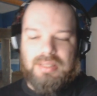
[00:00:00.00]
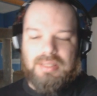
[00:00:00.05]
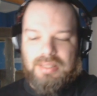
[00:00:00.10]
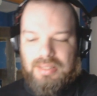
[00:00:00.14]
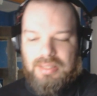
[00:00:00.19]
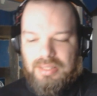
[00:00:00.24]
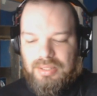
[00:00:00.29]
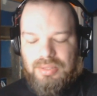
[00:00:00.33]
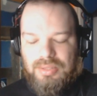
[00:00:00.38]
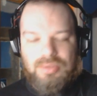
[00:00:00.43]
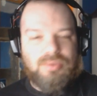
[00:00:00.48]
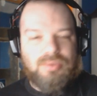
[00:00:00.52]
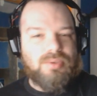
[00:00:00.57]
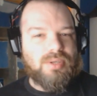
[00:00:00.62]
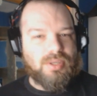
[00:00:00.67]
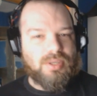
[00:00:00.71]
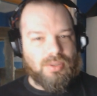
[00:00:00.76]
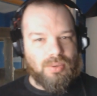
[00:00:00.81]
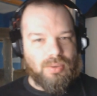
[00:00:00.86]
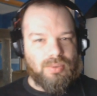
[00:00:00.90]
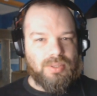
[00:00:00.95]
The
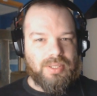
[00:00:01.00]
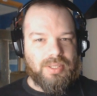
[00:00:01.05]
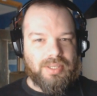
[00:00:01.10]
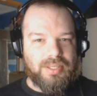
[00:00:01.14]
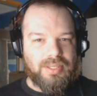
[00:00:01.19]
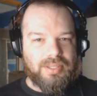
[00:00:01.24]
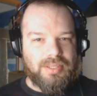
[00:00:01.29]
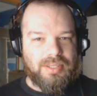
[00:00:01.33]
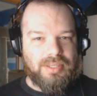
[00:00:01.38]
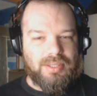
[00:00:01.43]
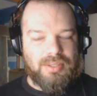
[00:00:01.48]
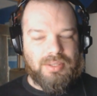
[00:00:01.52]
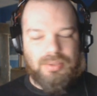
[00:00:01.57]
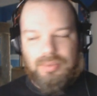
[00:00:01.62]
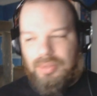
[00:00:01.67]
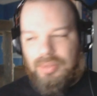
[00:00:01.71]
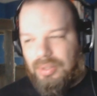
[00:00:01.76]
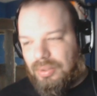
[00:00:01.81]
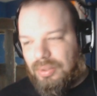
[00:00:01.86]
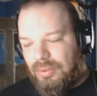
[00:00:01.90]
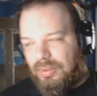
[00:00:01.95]
Nuka-Cola
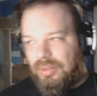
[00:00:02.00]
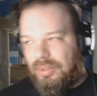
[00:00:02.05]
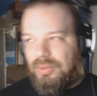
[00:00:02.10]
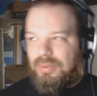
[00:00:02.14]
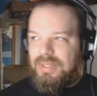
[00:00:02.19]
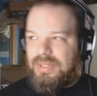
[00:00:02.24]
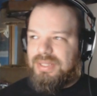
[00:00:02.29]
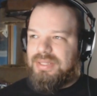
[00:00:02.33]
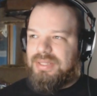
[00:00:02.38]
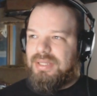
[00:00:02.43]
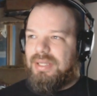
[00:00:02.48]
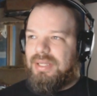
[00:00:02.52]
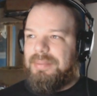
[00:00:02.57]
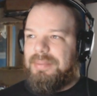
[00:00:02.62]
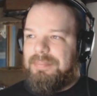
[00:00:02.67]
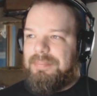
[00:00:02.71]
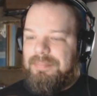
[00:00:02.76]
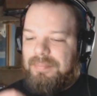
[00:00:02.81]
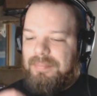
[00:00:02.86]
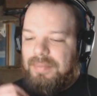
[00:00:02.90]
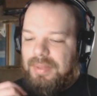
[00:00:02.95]
quest
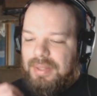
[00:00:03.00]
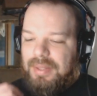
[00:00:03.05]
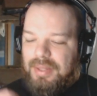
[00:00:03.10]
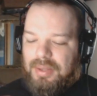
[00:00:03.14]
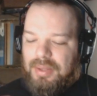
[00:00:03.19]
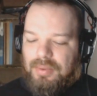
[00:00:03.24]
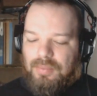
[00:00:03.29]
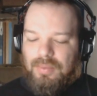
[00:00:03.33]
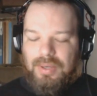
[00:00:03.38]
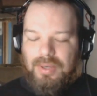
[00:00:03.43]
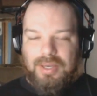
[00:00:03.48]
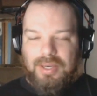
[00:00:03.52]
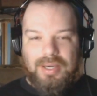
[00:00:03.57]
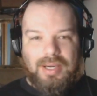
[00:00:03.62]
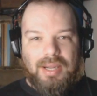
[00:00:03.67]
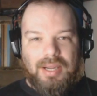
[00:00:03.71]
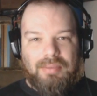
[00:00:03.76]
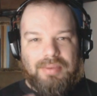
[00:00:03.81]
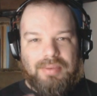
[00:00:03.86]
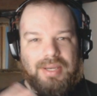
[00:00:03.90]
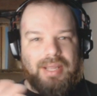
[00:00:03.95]
line,
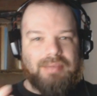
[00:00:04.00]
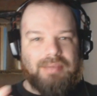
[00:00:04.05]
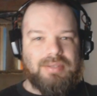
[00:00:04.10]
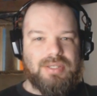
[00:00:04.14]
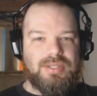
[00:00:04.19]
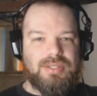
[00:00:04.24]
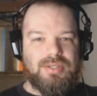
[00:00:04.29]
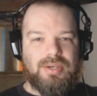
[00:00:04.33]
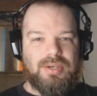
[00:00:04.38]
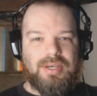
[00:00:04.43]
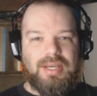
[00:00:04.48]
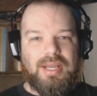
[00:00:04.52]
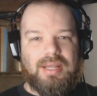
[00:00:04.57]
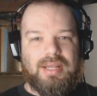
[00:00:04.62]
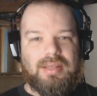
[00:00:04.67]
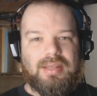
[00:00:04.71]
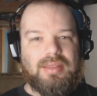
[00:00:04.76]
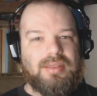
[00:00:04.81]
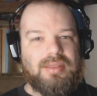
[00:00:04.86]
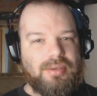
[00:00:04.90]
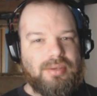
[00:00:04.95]
where I would have to turn
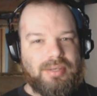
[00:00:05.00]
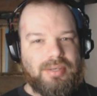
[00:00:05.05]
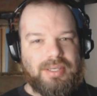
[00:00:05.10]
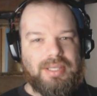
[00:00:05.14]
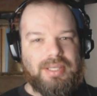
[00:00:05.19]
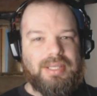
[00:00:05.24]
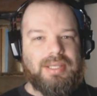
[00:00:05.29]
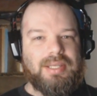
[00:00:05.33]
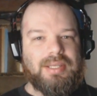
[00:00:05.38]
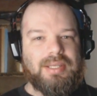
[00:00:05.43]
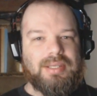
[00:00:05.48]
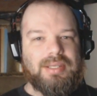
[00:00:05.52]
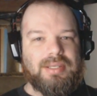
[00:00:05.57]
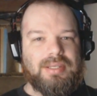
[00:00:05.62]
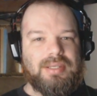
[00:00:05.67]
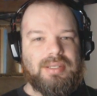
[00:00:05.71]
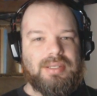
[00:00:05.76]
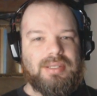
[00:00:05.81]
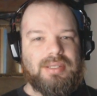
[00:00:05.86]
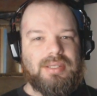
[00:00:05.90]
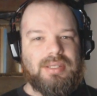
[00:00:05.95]
in 30
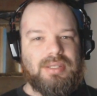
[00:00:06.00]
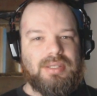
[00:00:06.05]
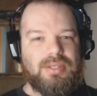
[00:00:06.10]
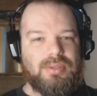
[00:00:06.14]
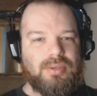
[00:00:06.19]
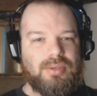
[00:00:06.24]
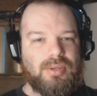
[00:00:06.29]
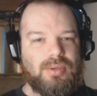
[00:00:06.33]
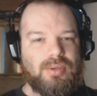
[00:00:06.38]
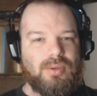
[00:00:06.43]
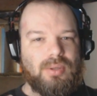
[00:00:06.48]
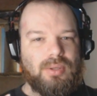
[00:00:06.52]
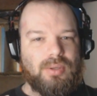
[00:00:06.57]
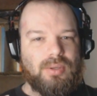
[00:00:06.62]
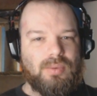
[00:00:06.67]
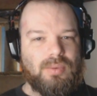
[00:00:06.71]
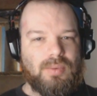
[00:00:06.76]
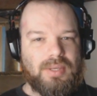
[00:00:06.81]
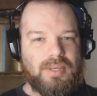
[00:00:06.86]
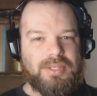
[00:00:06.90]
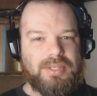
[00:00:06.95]

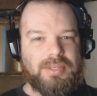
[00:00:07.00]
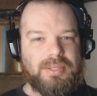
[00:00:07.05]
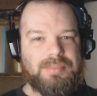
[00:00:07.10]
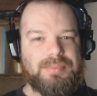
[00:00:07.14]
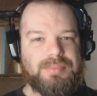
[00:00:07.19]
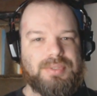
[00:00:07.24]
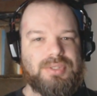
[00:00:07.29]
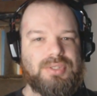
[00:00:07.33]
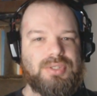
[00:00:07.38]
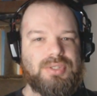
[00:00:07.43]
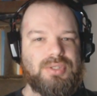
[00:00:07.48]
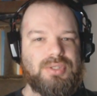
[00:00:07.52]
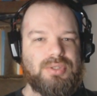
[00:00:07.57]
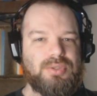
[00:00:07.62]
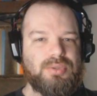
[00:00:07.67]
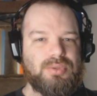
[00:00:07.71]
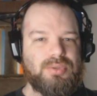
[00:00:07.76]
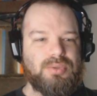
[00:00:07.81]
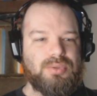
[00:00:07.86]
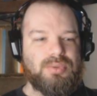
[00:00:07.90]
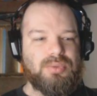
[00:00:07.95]
Nuka-Cola Quantums
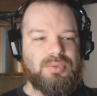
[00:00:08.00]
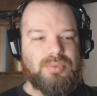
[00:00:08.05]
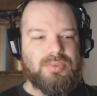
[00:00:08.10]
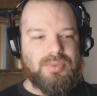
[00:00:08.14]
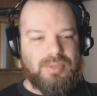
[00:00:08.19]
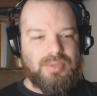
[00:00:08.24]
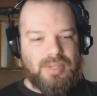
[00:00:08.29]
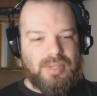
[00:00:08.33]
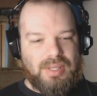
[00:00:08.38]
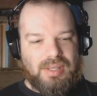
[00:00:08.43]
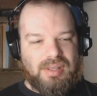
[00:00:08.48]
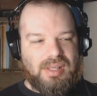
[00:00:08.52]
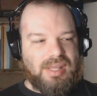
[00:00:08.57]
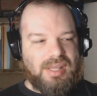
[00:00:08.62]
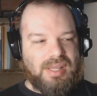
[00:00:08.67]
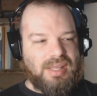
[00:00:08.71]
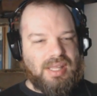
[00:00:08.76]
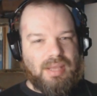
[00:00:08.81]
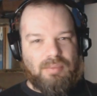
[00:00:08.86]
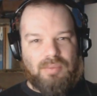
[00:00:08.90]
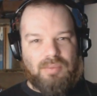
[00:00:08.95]
to
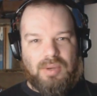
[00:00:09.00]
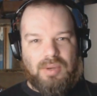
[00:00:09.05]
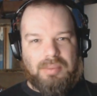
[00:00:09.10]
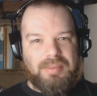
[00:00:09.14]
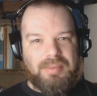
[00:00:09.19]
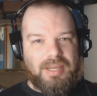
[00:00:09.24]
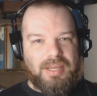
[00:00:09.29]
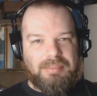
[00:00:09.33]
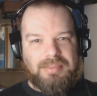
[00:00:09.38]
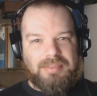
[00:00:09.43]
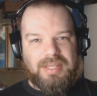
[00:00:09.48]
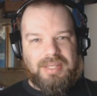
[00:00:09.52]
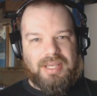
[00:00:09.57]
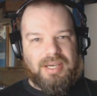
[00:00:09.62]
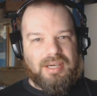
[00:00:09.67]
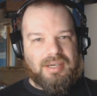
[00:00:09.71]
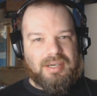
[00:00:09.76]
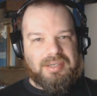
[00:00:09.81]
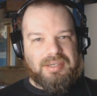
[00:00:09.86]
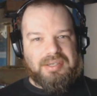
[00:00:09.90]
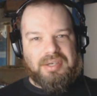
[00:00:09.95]
that woman up
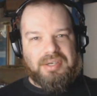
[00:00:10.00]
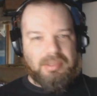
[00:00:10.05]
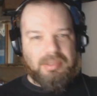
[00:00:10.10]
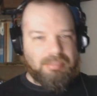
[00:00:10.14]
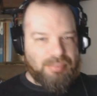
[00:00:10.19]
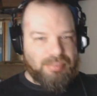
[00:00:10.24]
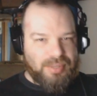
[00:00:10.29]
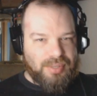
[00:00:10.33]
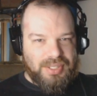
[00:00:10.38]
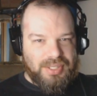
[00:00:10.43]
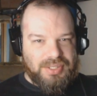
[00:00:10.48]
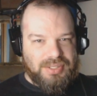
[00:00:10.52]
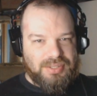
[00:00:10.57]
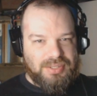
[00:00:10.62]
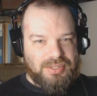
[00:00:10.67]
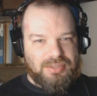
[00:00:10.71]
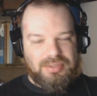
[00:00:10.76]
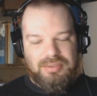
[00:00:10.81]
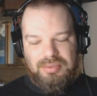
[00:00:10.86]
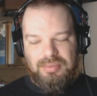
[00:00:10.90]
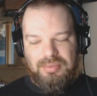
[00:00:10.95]
there near the
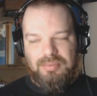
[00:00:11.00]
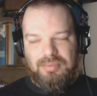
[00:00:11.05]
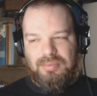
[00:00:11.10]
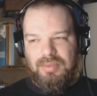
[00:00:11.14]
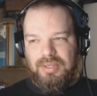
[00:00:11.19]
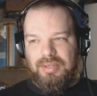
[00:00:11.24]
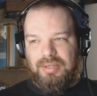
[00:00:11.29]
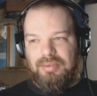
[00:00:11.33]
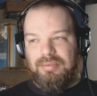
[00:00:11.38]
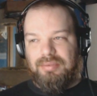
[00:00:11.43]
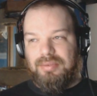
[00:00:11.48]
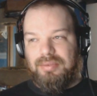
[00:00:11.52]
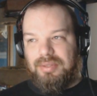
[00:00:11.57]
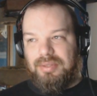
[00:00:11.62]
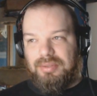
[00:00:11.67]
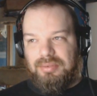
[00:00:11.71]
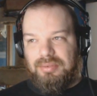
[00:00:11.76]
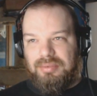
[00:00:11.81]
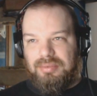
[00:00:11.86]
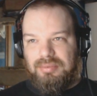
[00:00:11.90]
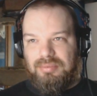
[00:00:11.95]
bridge,
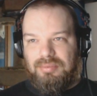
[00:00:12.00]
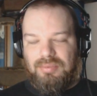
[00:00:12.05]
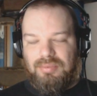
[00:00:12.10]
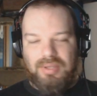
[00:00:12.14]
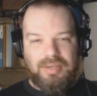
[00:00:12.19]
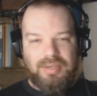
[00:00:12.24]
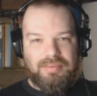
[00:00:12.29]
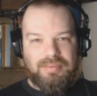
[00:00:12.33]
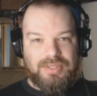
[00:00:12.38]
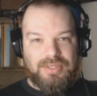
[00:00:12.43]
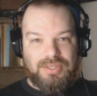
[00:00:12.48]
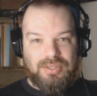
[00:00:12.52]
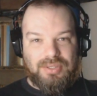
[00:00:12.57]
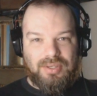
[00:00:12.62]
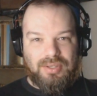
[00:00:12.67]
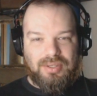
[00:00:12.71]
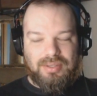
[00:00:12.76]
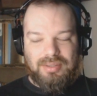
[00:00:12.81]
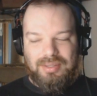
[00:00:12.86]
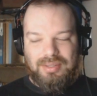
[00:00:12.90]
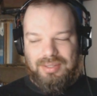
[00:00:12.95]
whatever it's
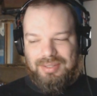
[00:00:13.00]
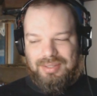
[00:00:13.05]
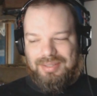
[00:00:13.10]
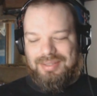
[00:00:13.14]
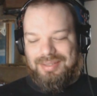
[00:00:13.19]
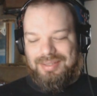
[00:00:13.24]
called.